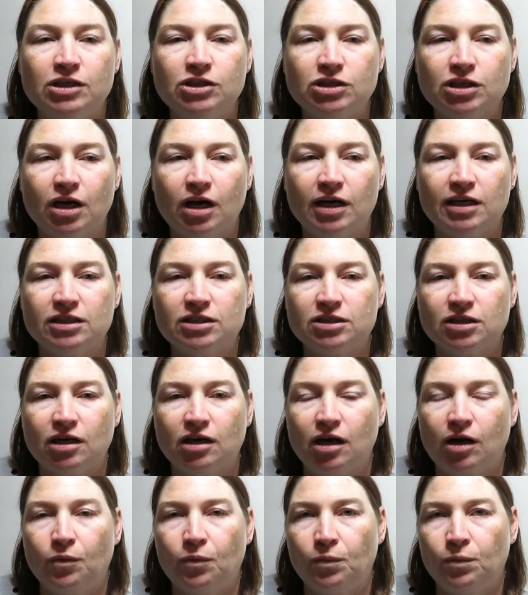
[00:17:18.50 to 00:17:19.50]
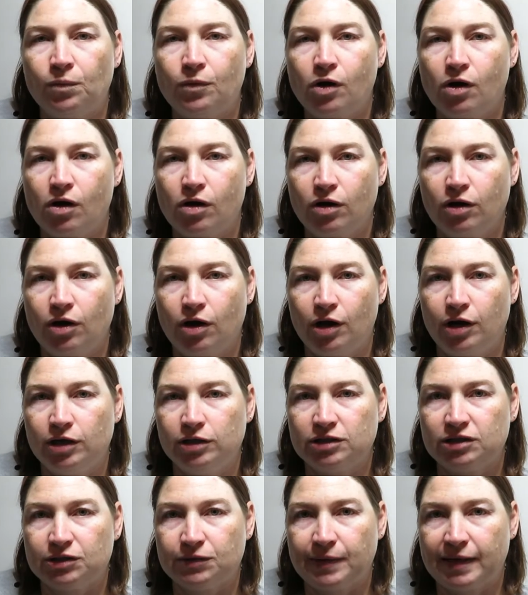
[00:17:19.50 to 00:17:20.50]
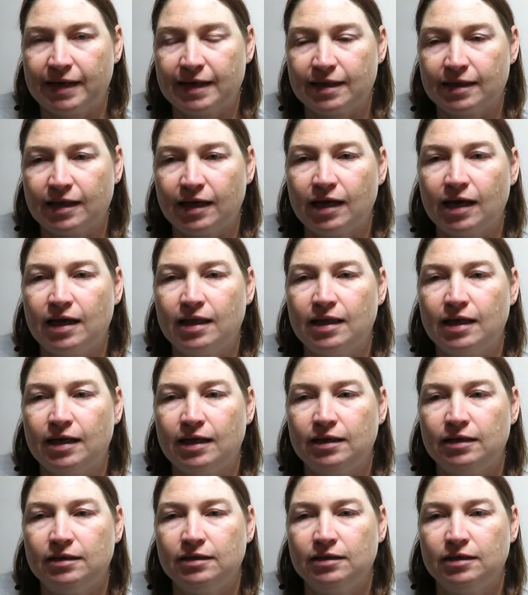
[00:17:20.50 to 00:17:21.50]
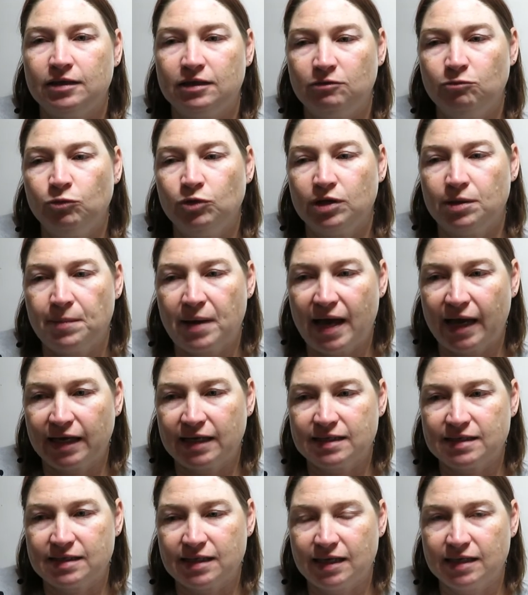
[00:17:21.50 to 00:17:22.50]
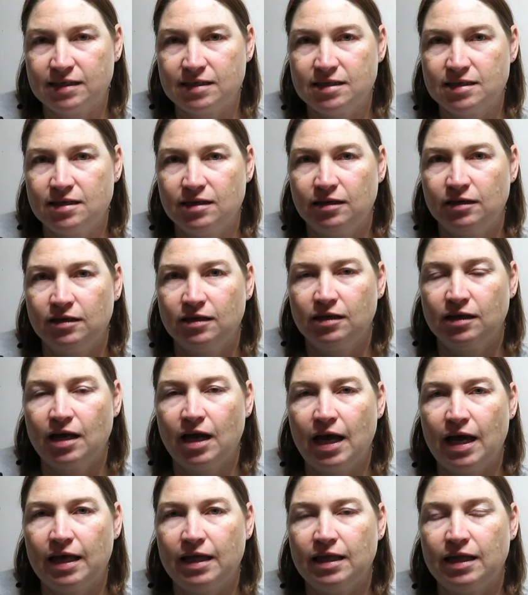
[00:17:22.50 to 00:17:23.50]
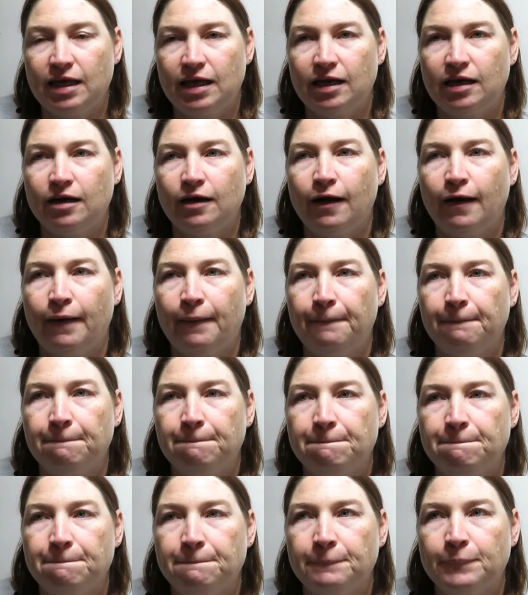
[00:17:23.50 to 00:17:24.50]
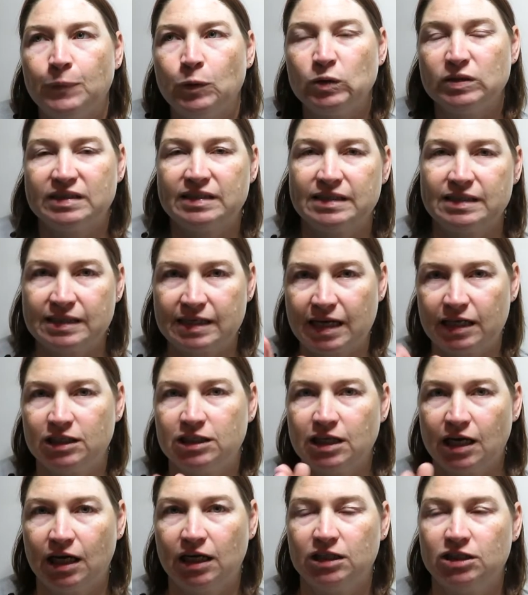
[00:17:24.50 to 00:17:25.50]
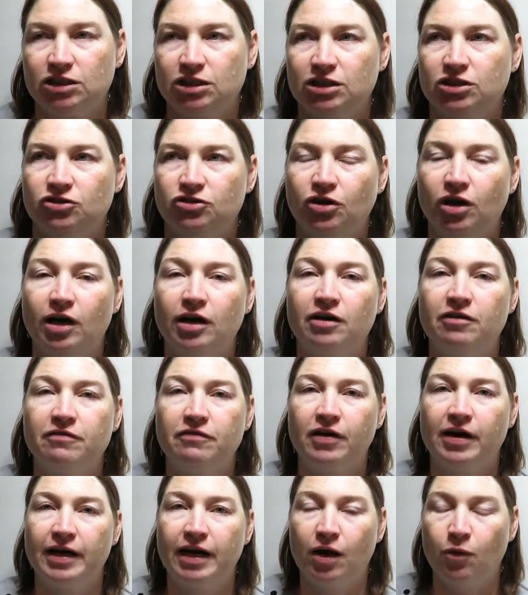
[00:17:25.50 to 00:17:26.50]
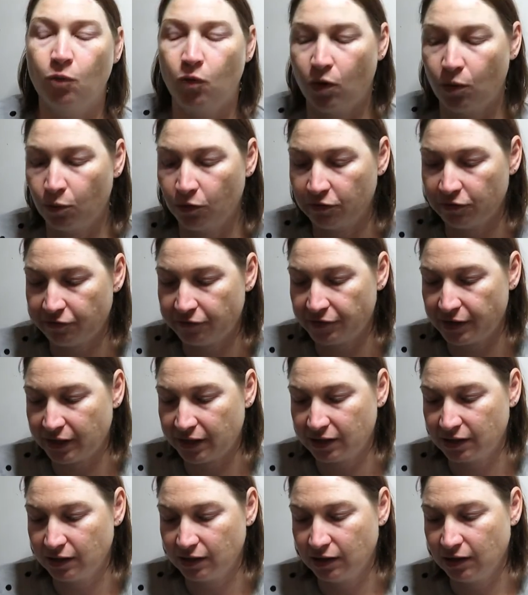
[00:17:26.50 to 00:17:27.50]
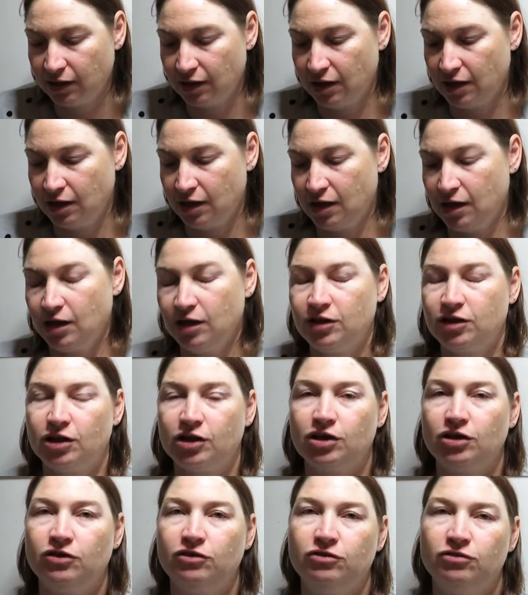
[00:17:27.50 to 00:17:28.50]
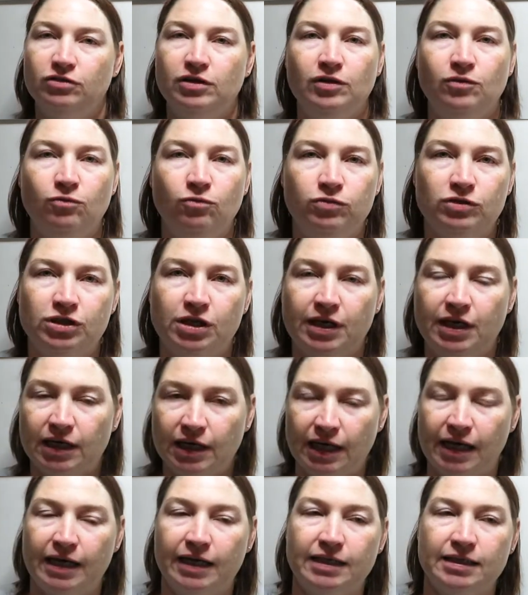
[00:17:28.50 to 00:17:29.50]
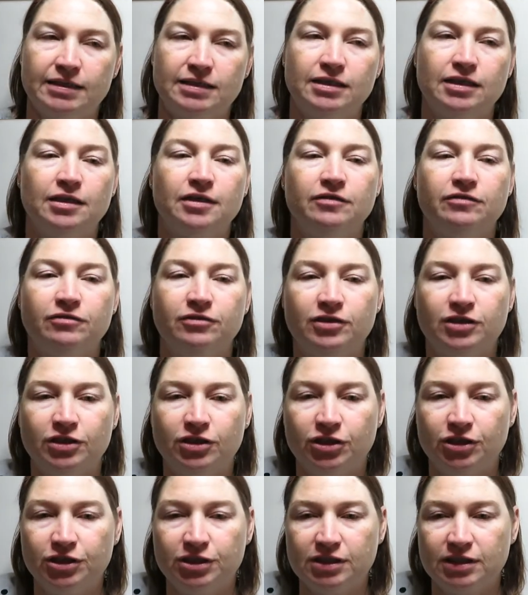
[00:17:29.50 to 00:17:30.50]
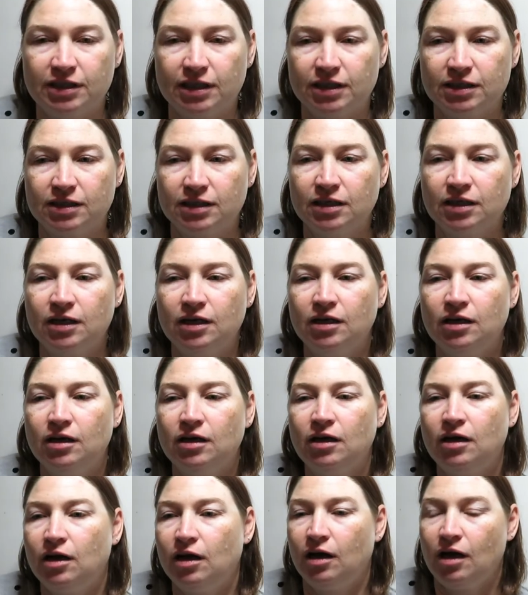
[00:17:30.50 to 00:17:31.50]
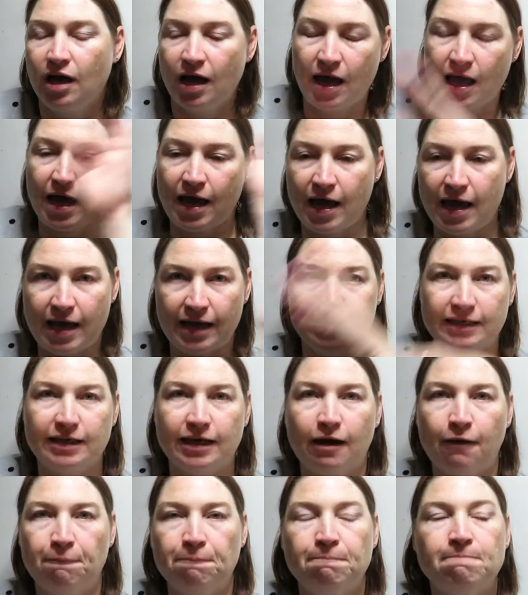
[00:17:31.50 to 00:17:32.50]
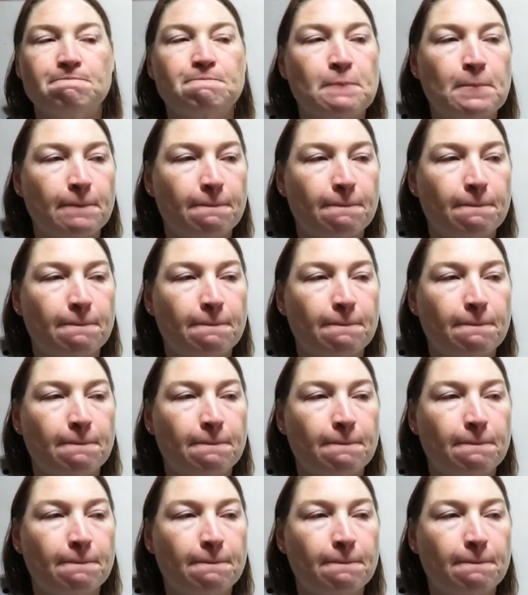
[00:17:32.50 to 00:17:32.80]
so I decided I'm not going to do anything, and then the magazines, and then we'll set challenges, trying to find out what will fit the Senate letters for the acoustics. And then